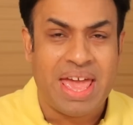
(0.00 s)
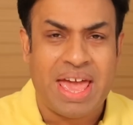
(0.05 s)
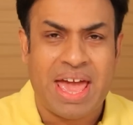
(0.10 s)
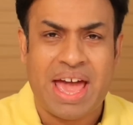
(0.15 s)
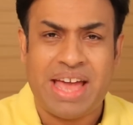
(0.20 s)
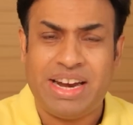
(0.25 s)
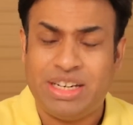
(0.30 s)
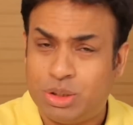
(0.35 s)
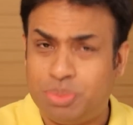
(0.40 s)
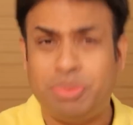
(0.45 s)

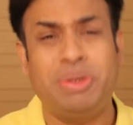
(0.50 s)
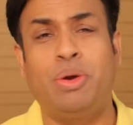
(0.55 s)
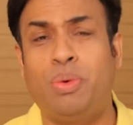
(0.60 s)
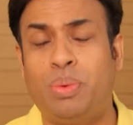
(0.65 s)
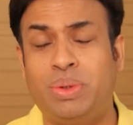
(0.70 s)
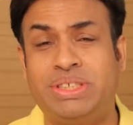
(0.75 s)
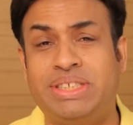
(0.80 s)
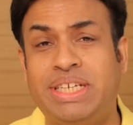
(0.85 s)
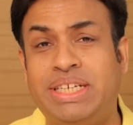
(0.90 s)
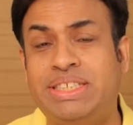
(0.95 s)
And it's been
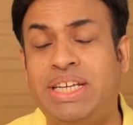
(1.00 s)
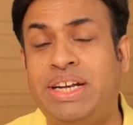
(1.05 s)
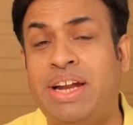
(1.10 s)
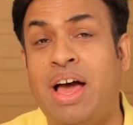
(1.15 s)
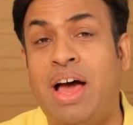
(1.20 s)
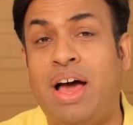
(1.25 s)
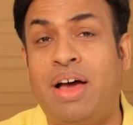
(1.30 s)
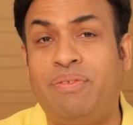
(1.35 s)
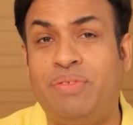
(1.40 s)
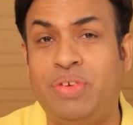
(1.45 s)
over
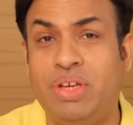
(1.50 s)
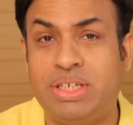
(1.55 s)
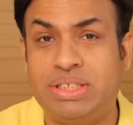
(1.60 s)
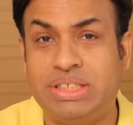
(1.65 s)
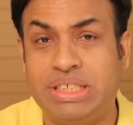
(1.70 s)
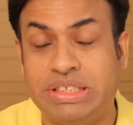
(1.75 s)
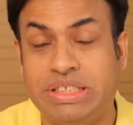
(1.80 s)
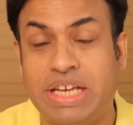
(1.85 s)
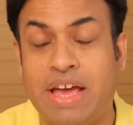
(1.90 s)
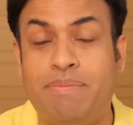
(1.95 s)
6.5 years
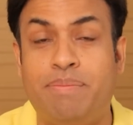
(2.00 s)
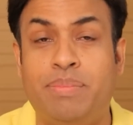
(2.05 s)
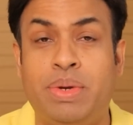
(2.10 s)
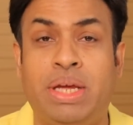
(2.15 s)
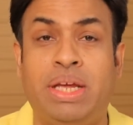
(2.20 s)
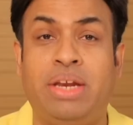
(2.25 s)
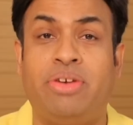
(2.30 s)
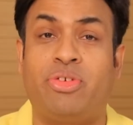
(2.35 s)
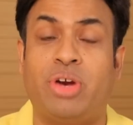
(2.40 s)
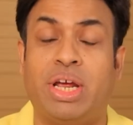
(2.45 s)
since I've
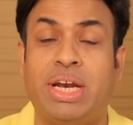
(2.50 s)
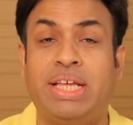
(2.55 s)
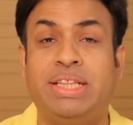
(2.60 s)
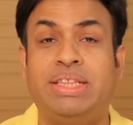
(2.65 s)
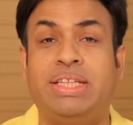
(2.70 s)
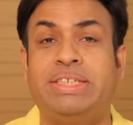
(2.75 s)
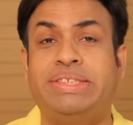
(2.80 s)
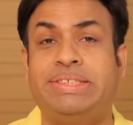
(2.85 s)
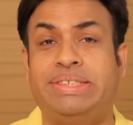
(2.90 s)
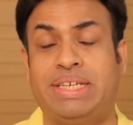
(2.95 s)
been running
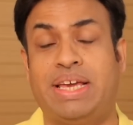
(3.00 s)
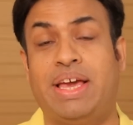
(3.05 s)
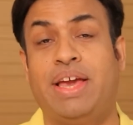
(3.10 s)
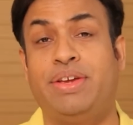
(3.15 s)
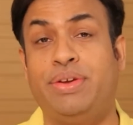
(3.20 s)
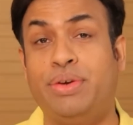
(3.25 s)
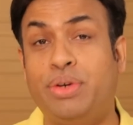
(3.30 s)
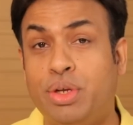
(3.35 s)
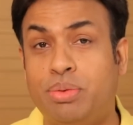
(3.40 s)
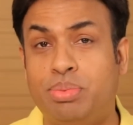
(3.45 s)
this
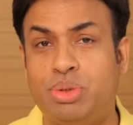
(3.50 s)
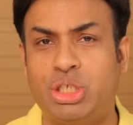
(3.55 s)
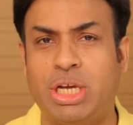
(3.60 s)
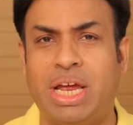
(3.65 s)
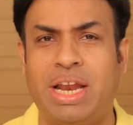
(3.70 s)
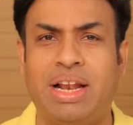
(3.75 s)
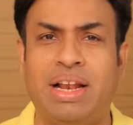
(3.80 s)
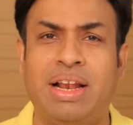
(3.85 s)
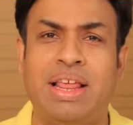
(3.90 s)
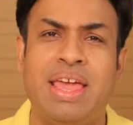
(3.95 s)
YouTube
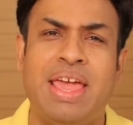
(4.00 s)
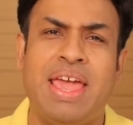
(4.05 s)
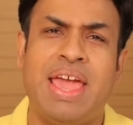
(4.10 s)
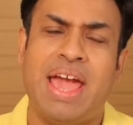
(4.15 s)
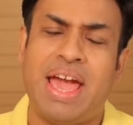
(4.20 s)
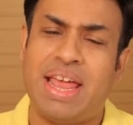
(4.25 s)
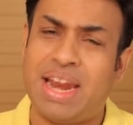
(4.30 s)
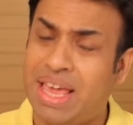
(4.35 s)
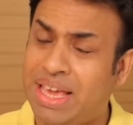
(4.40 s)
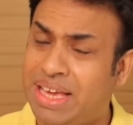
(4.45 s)
channel.
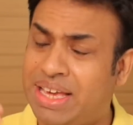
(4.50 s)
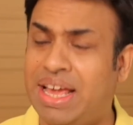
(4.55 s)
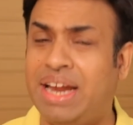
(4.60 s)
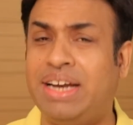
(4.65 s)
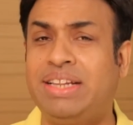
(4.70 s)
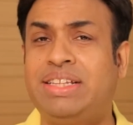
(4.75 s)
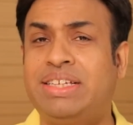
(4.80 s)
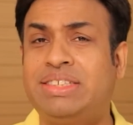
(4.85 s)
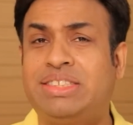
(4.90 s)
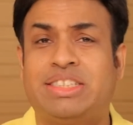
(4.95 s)
And I
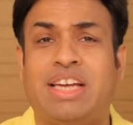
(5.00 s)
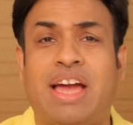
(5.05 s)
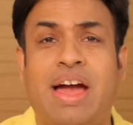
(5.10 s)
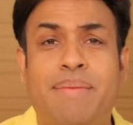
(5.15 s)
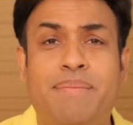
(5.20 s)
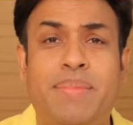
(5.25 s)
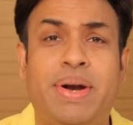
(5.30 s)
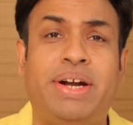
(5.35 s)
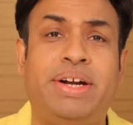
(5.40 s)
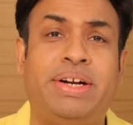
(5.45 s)
get this
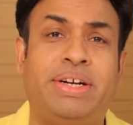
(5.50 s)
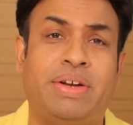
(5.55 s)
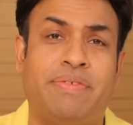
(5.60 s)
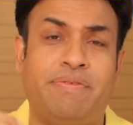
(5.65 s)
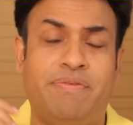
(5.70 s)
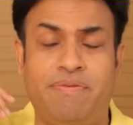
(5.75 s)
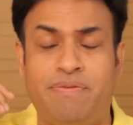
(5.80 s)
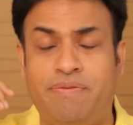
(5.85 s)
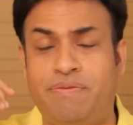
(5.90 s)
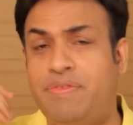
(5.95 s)
comment
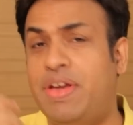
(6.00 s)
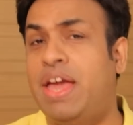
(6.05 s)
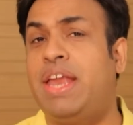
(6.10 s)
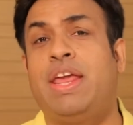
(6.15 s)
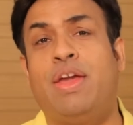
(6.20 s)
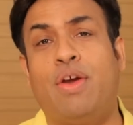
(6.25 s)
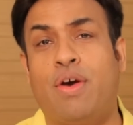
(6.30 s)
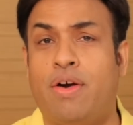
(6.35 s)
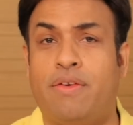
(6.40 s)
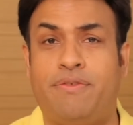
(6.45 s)

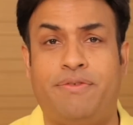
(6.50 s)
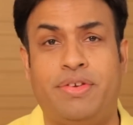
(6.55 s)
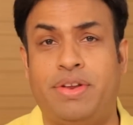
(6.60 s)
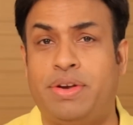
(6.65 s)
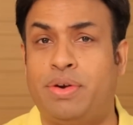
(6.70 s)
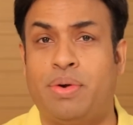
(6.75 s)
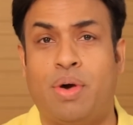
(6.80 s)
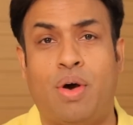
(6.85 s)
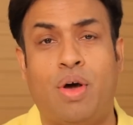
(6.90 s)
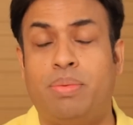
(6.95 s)
very
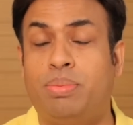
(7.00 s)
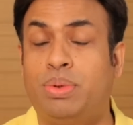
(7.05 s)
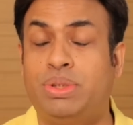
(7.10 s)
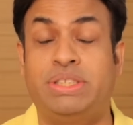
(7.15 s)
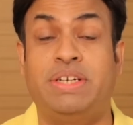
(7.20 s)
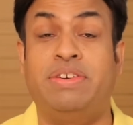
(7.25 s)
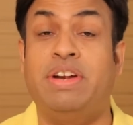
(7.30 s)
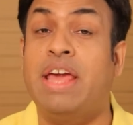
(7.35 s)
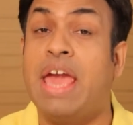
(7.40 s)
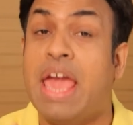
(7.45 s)
often,
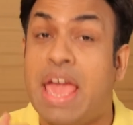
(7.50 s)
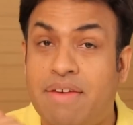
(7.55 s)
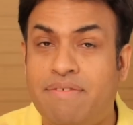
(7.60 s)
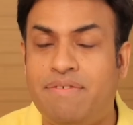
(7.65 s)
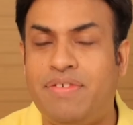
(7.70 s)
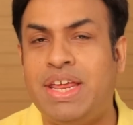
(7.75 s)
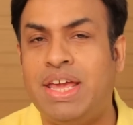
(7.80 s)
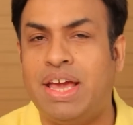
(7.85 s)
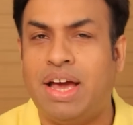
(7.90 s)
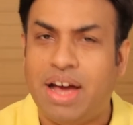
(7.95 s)
almost in
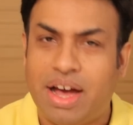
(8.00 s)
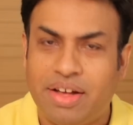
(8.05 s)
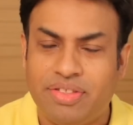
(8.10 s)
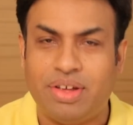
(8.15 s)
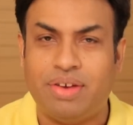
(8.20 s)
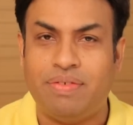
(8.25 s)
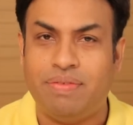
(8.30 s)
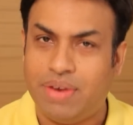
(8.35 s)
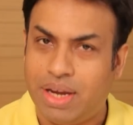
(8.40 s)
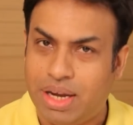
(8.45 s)
every
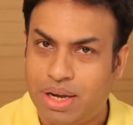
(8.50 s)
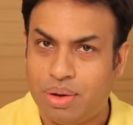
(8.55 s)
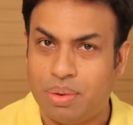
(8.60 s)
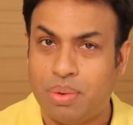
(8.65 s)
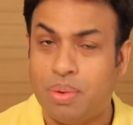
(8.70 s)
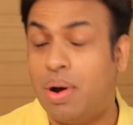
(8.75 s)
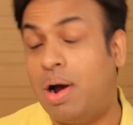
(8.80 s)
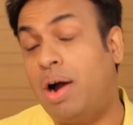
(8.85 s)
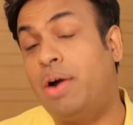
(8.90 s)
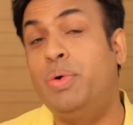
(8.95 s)
other
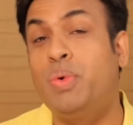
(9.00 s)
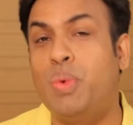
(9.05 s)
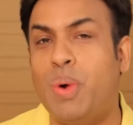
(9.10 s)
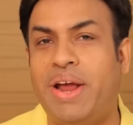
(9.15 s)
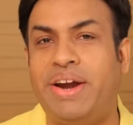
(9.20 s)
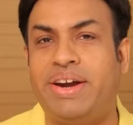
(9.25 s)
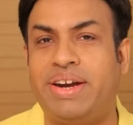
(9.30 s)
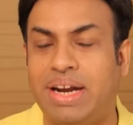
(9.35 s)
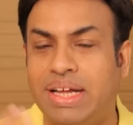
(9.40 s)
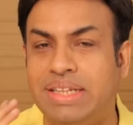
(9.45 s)
video. How do
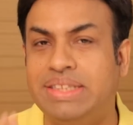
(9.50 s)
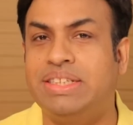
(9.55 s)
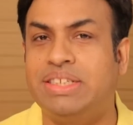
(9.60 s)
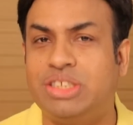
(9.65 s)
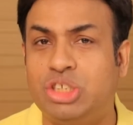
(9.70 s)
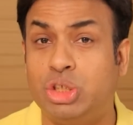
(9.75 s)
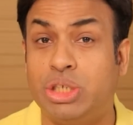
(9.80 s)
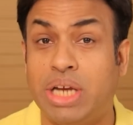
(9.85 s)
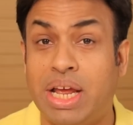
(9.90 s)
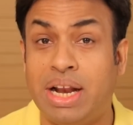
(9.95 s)
I run
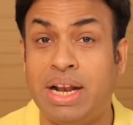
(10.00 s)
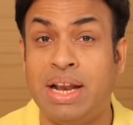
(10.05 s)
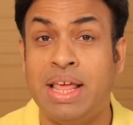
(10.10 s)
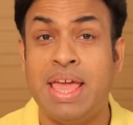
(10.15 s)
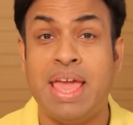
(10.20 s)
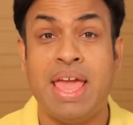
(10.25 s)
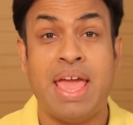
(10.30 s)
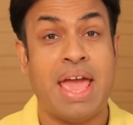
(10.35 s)
this channel?